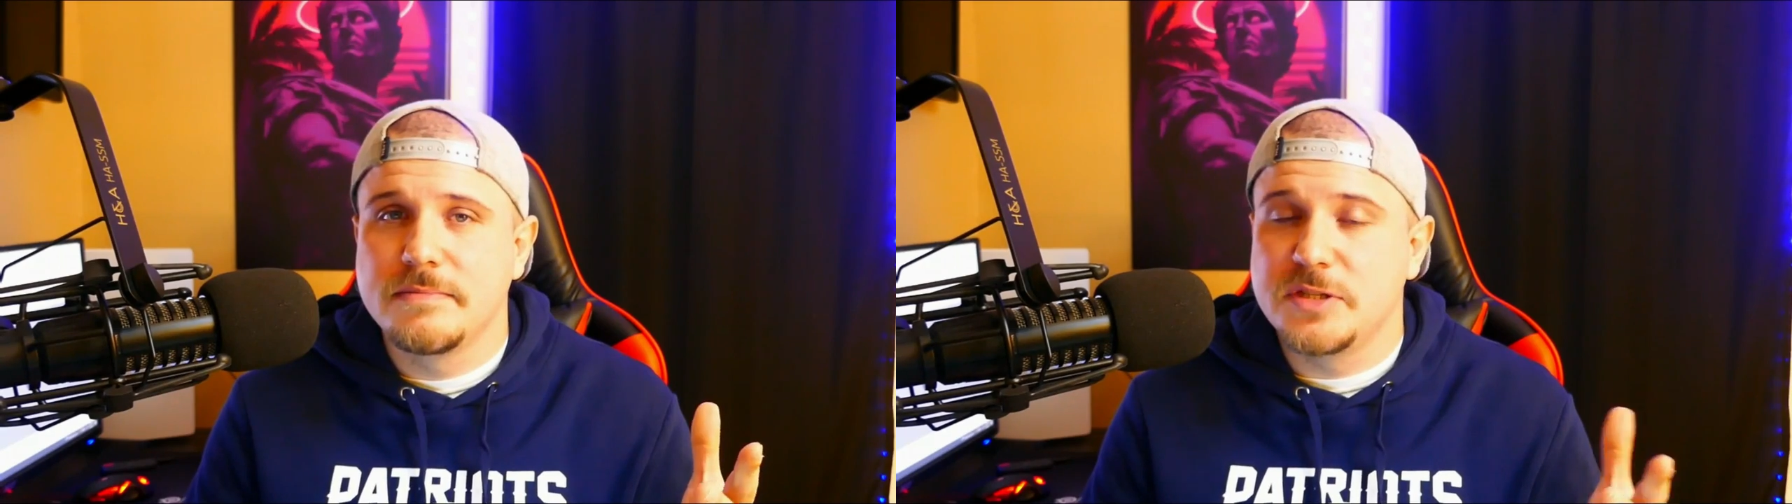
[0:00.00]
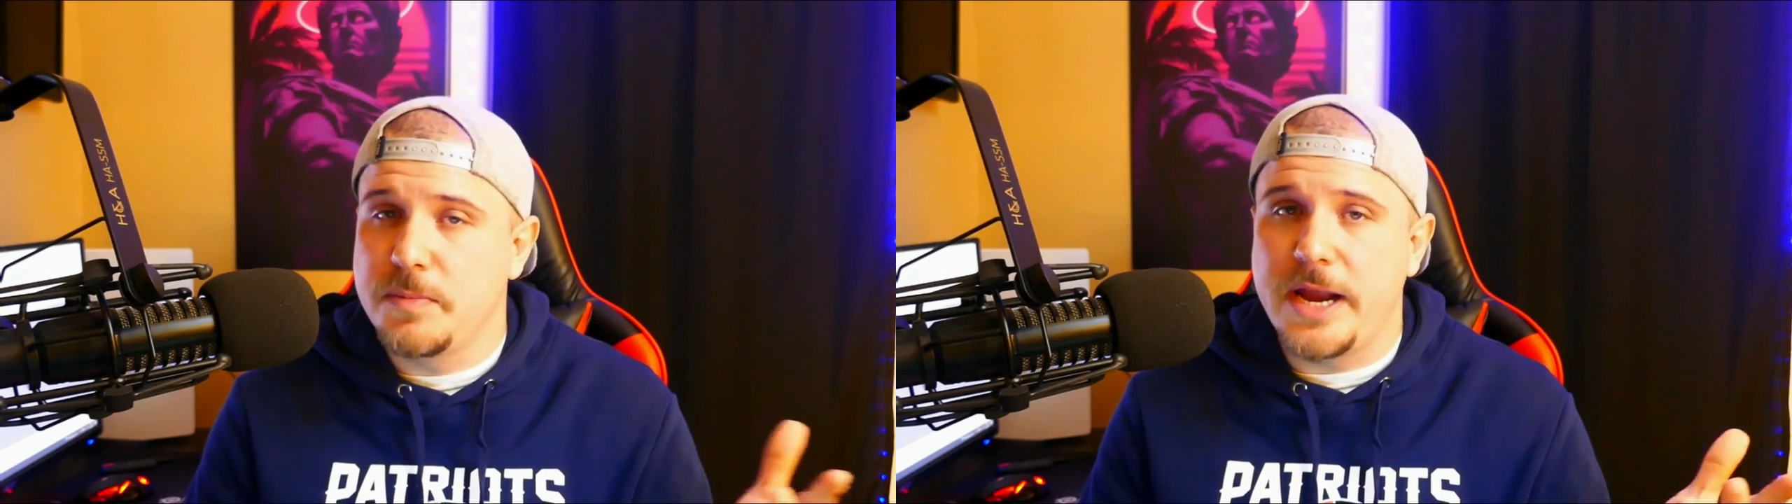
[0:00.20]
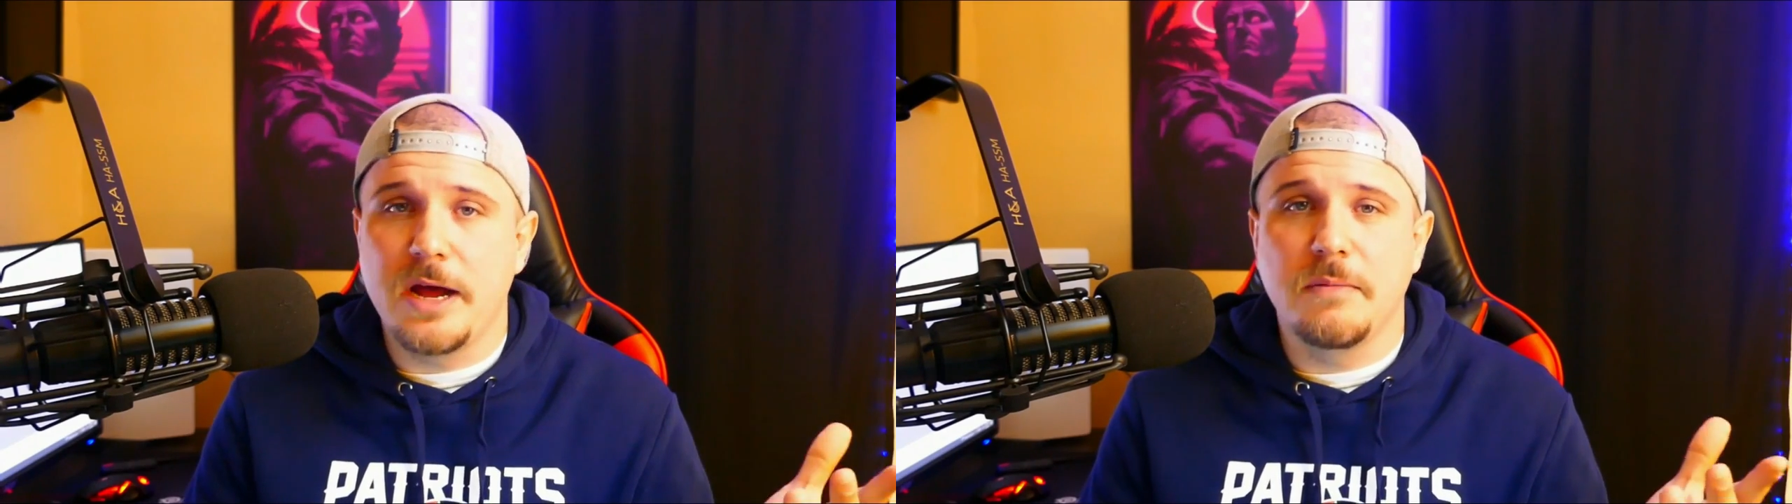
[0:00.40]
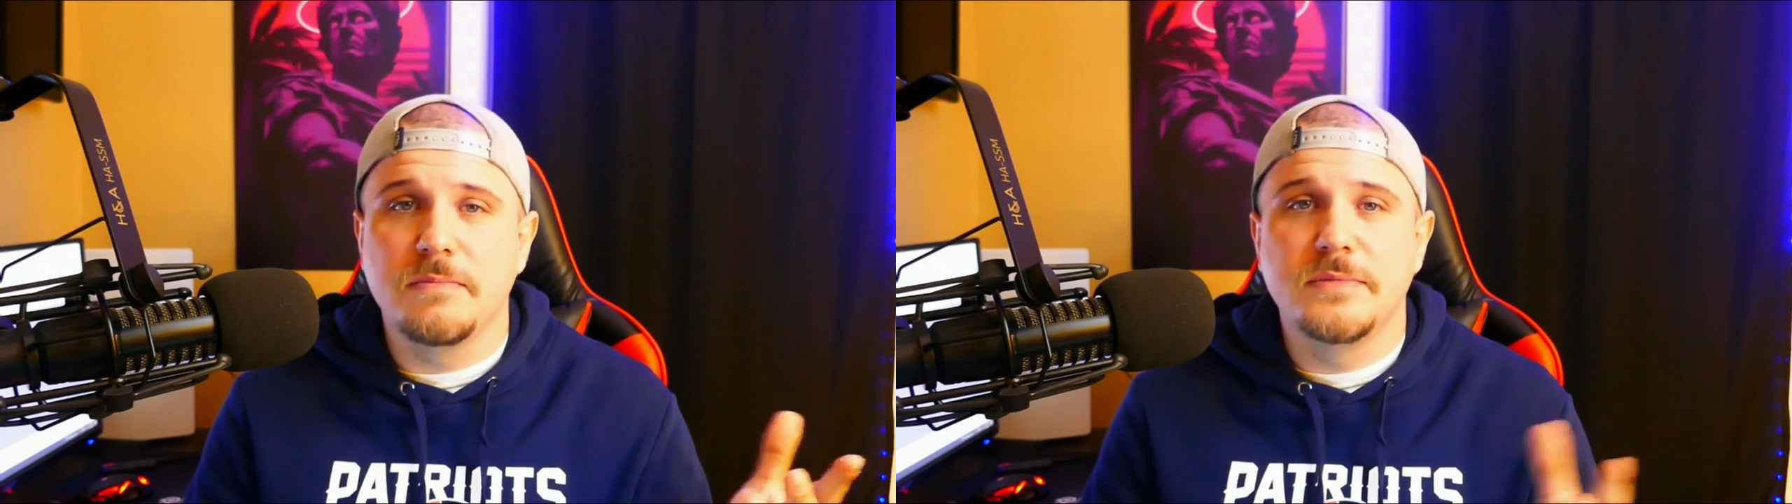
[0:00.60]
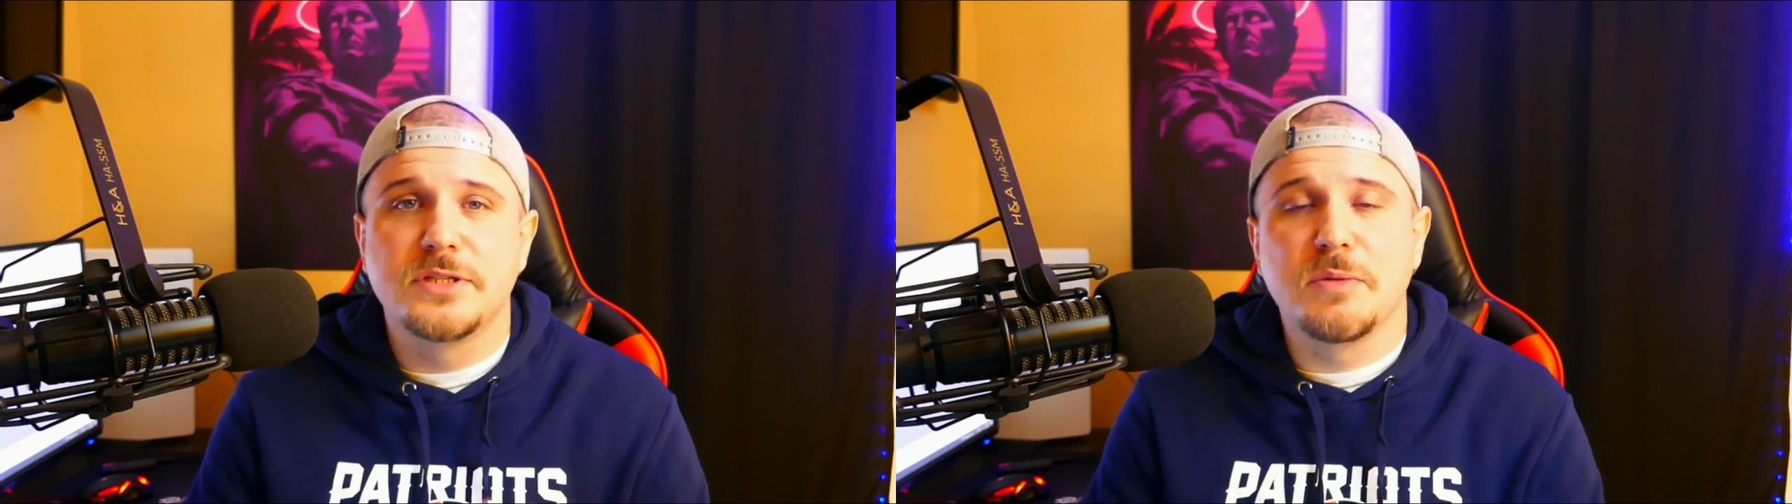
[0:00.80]
It's made
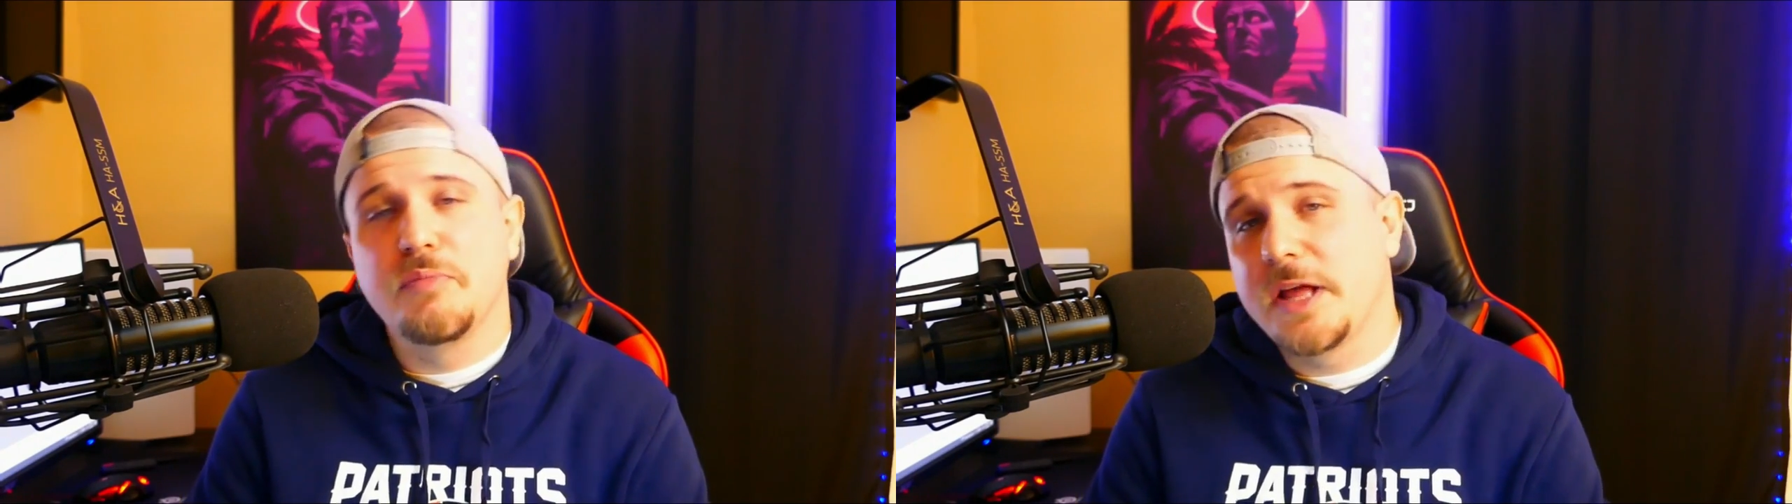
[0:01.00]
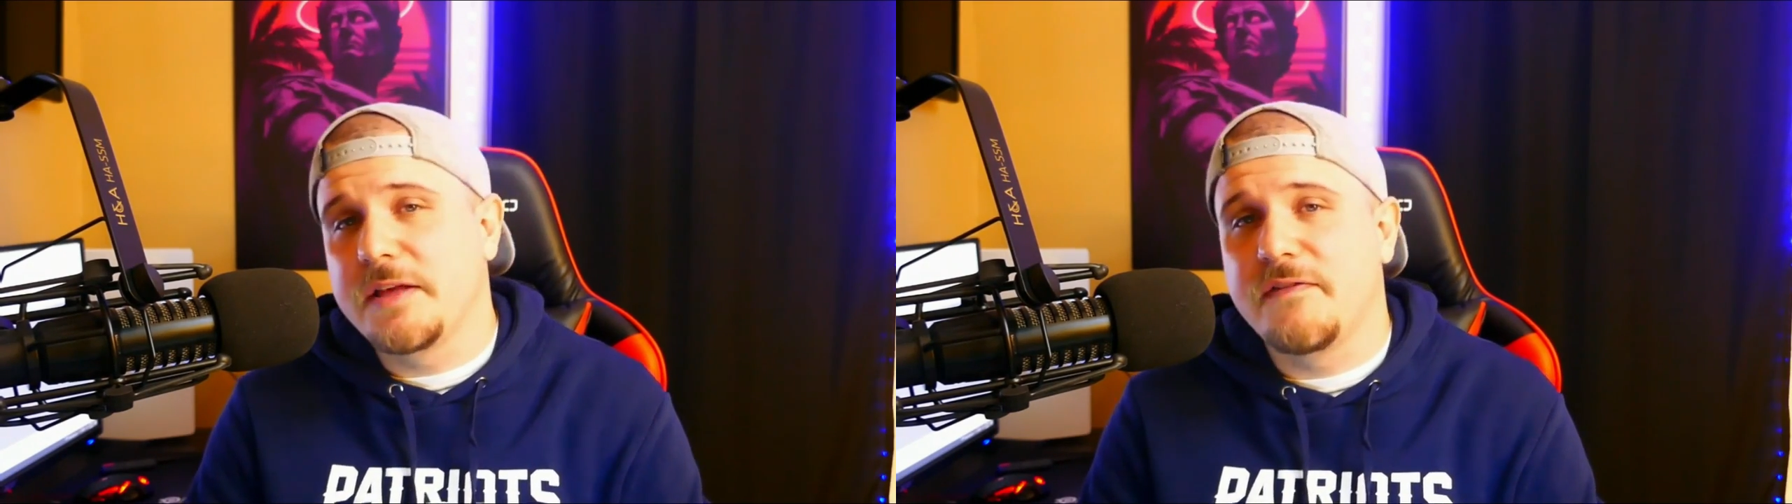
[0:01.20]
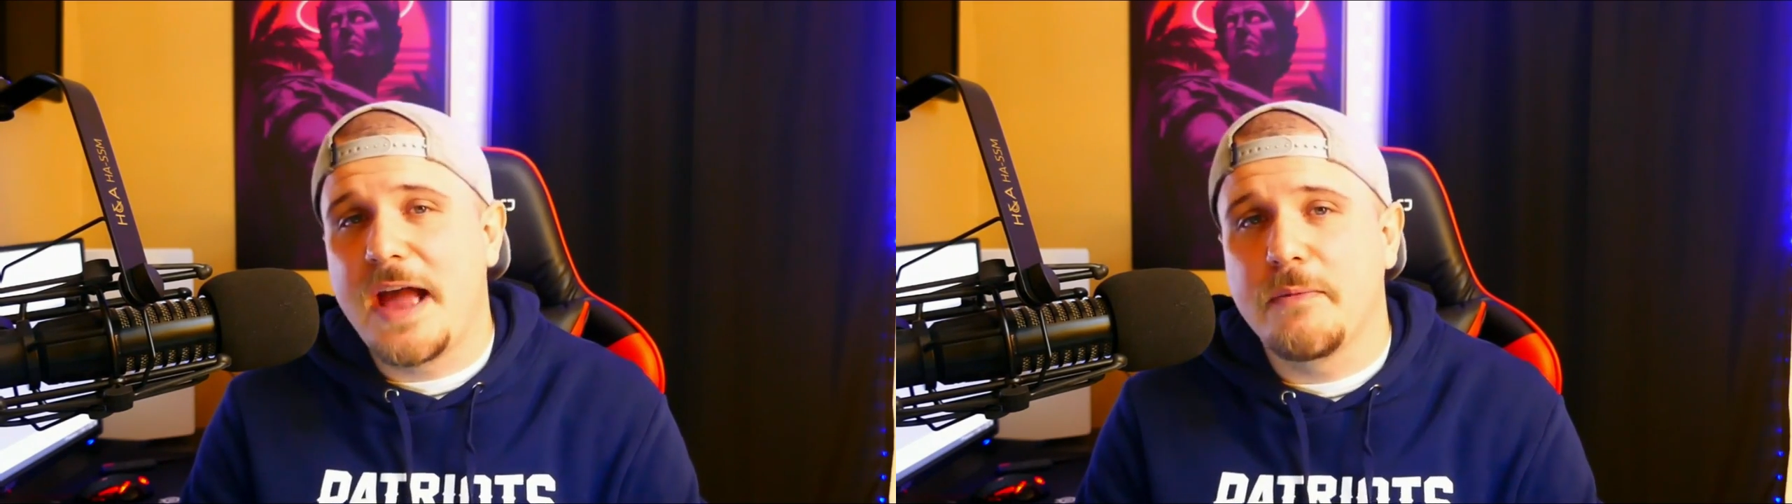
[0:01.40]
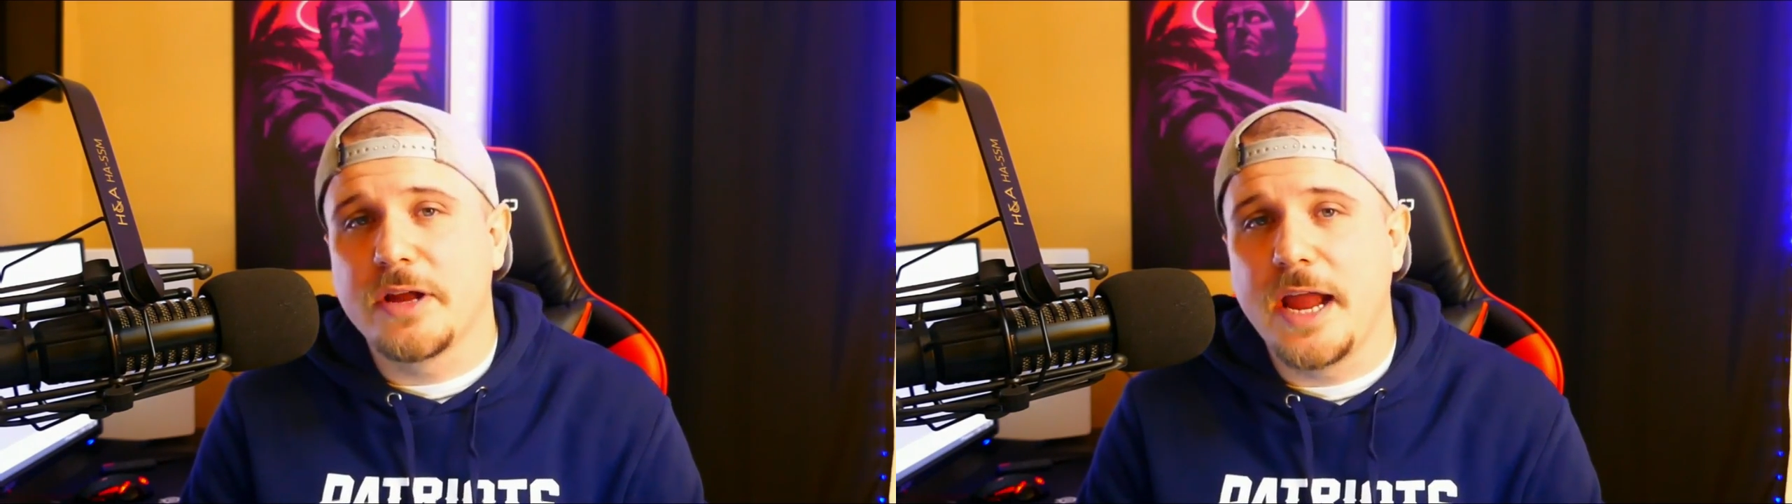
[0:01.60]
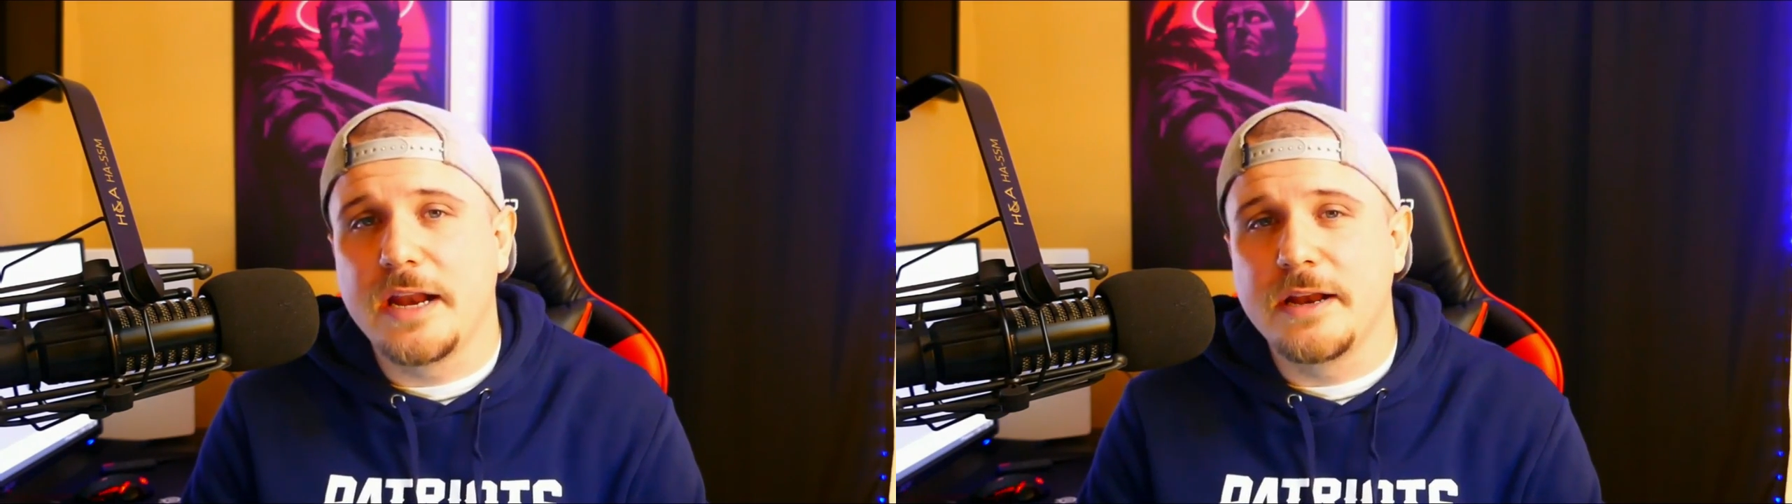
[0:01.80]
up. It's completely
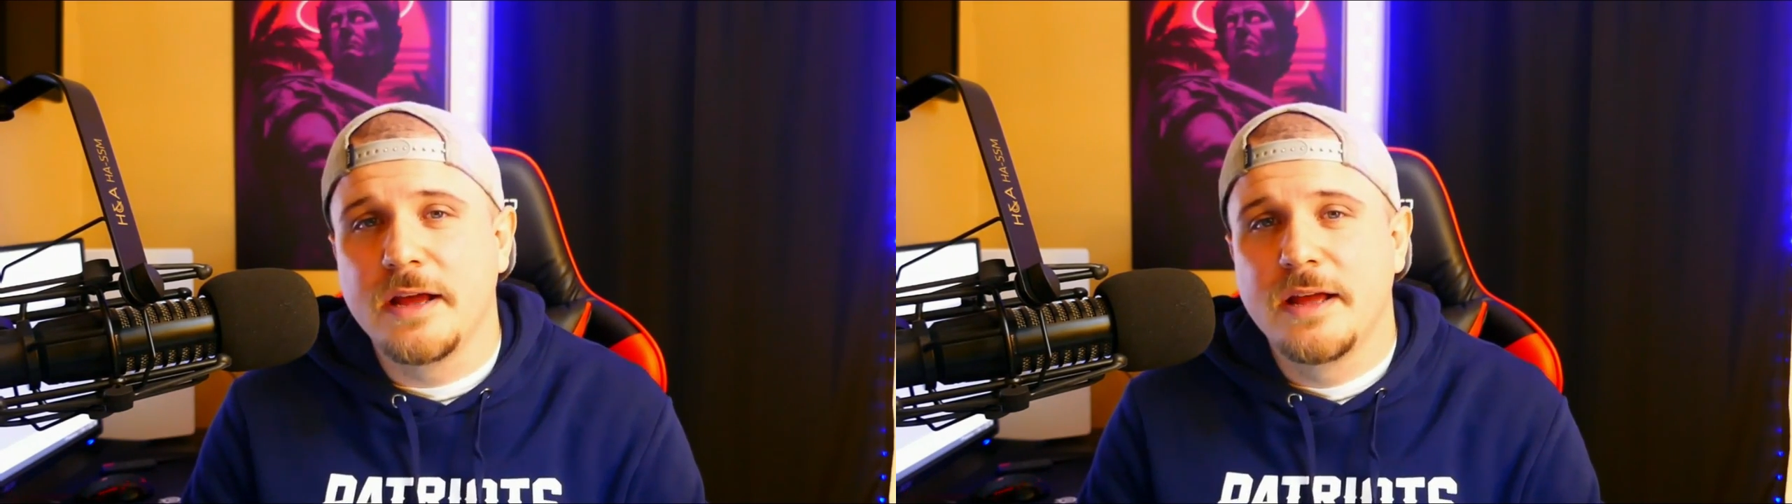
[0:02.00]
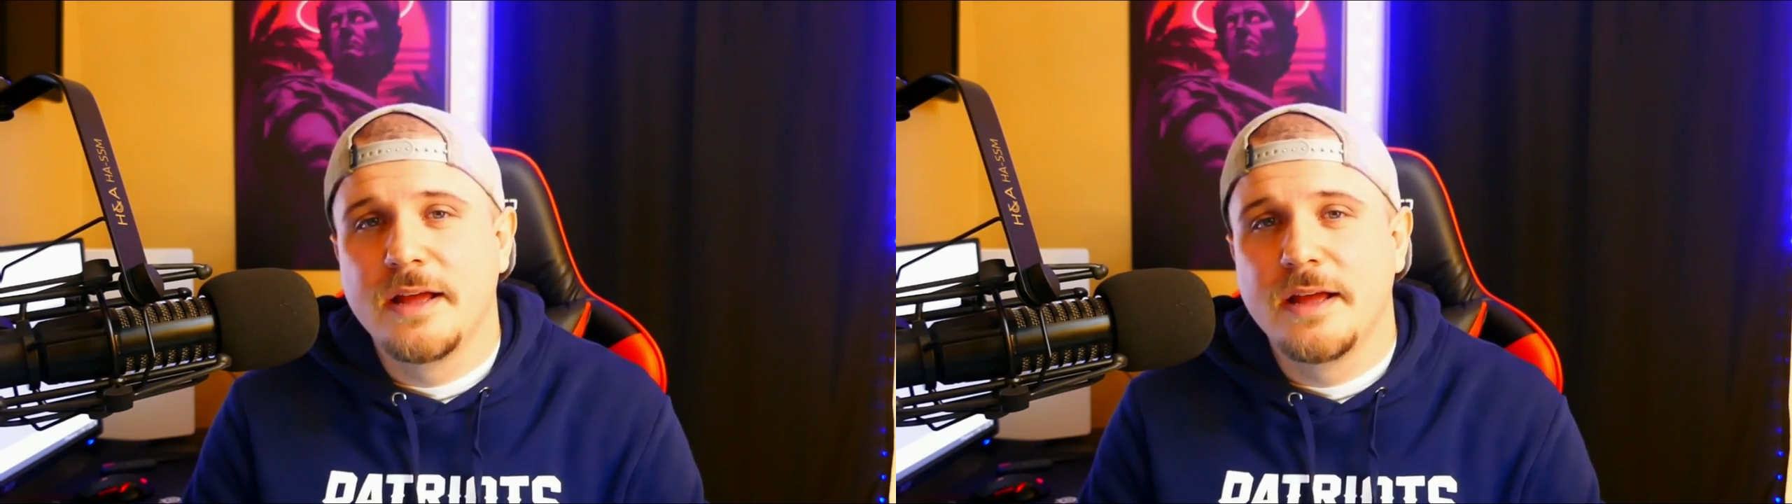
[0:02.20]
fabricated.